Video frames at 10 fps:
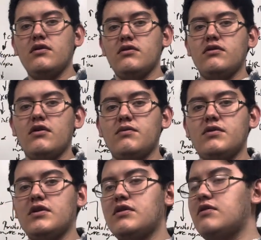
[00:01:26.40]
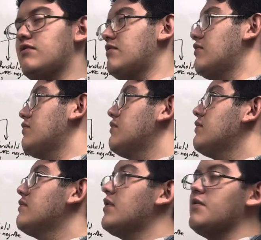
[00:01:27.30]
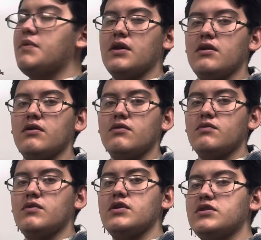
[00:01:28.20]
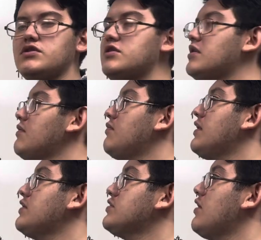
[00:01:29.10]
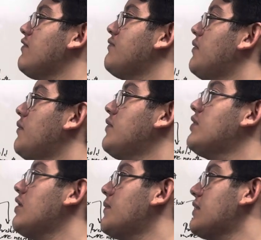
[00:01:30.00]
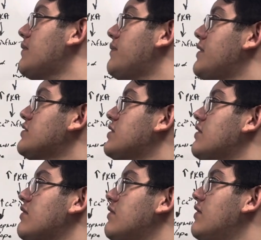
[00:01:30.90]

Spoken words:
subunit to appear, which can branch off, but we'll talk about that branch later.